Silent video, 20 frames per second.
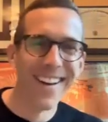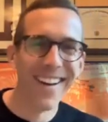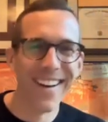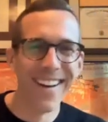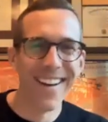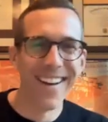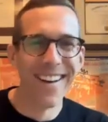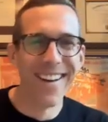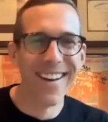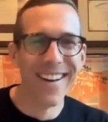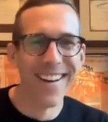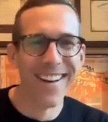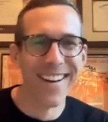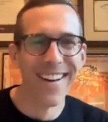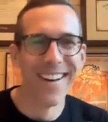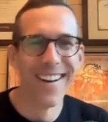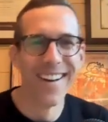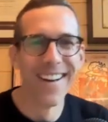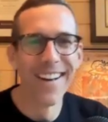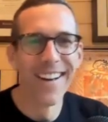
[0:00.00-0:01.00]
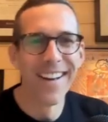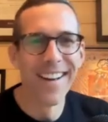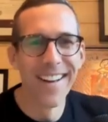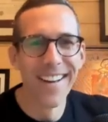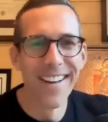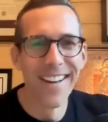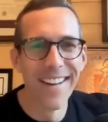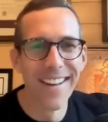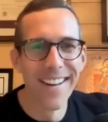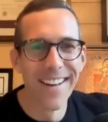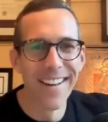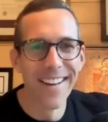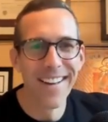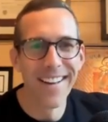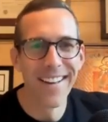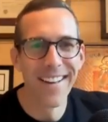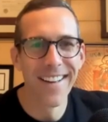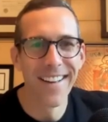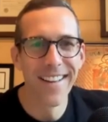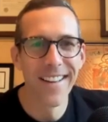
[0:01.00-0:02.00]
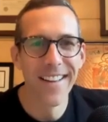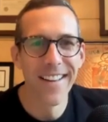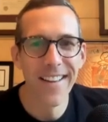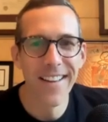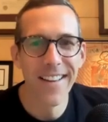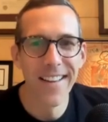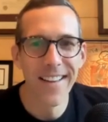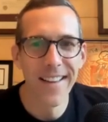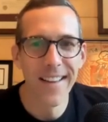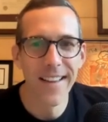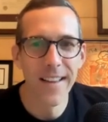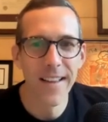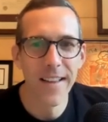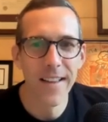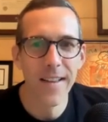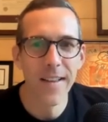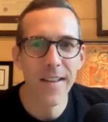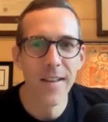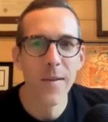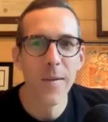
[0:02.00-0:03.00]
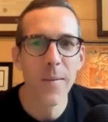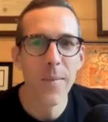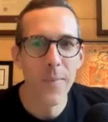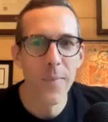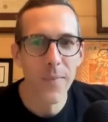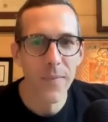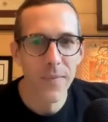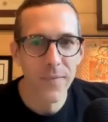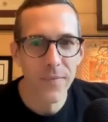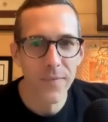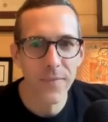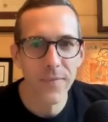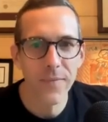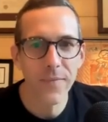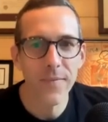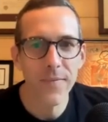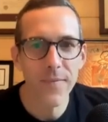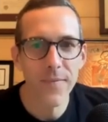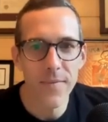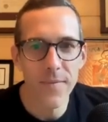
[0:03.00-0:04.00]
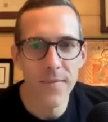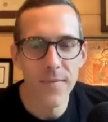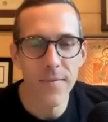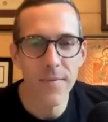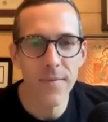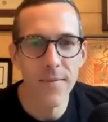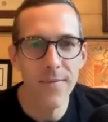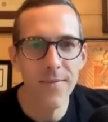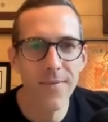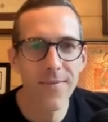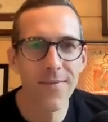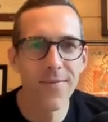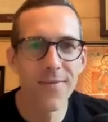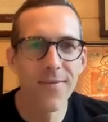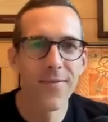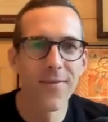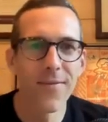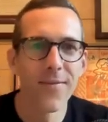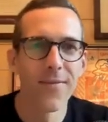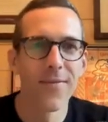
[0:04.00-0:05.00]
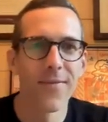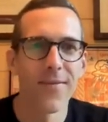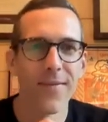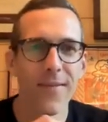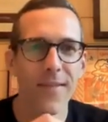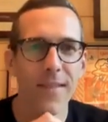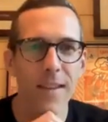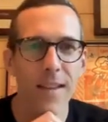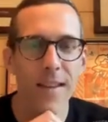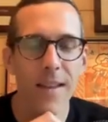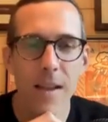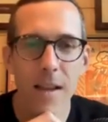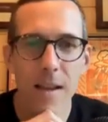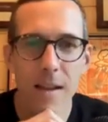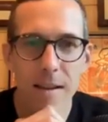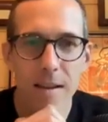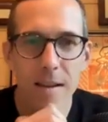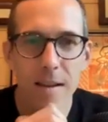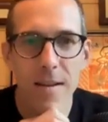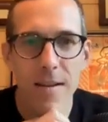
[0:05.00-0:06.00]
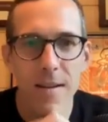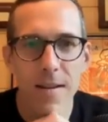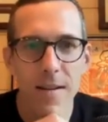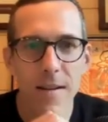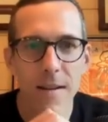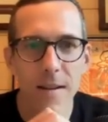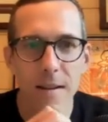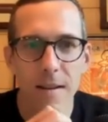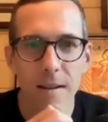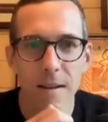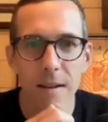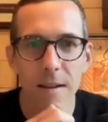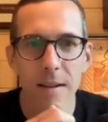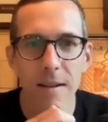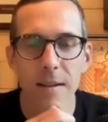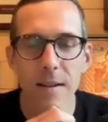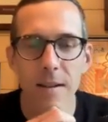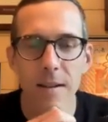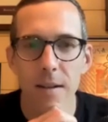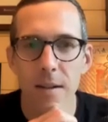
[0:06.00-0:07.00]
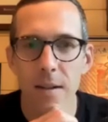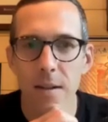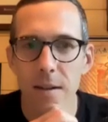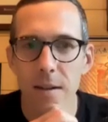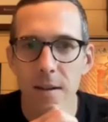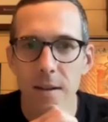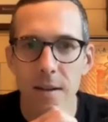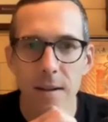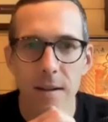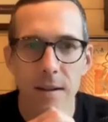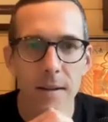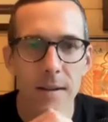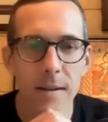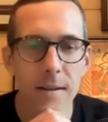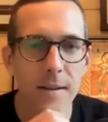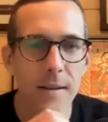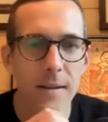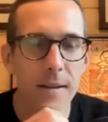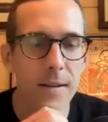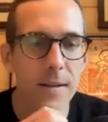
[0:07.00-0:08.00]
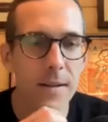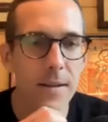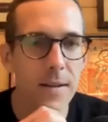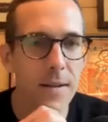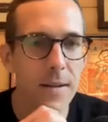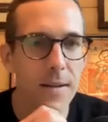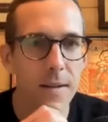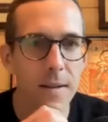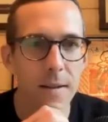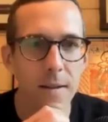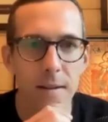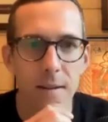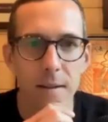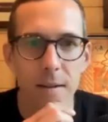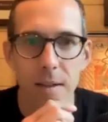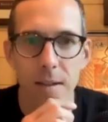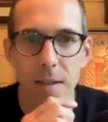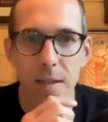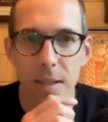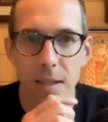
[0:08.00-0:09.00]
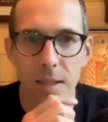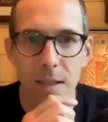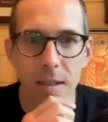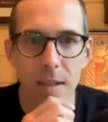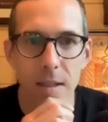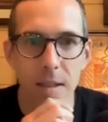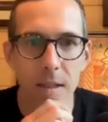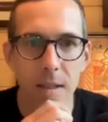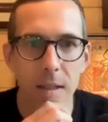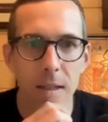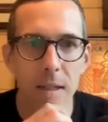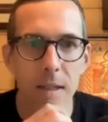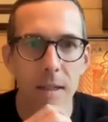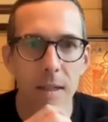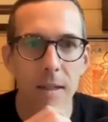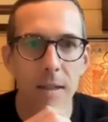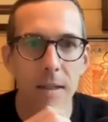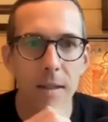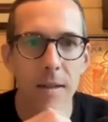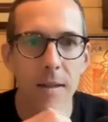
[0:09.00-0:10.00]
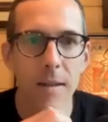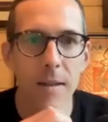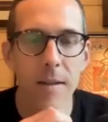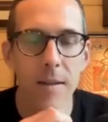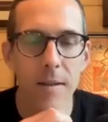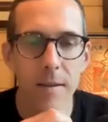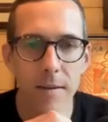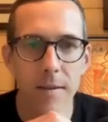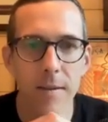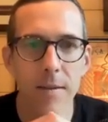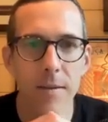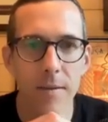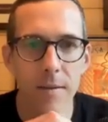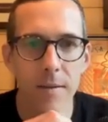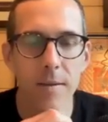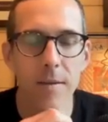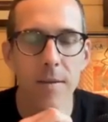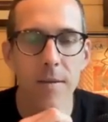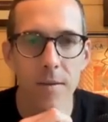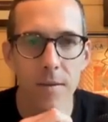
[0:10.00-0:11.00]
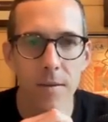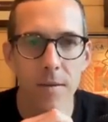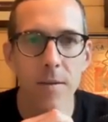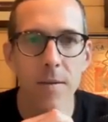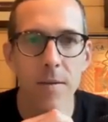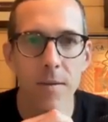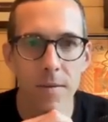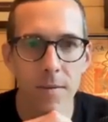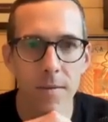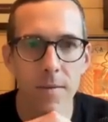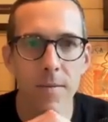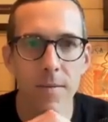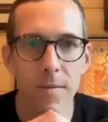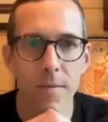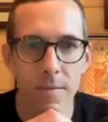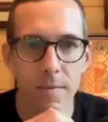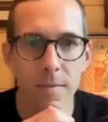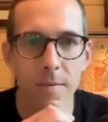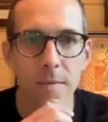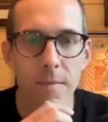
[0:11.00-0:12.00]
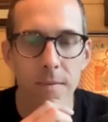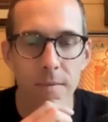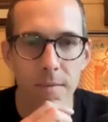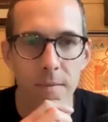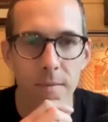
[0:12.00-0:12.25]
Well, I think for amateurs it's overrated. At least like, because like the races, like most of the races I've seen at the amateur level, like Like the hills aren't that big or that steep for the most part.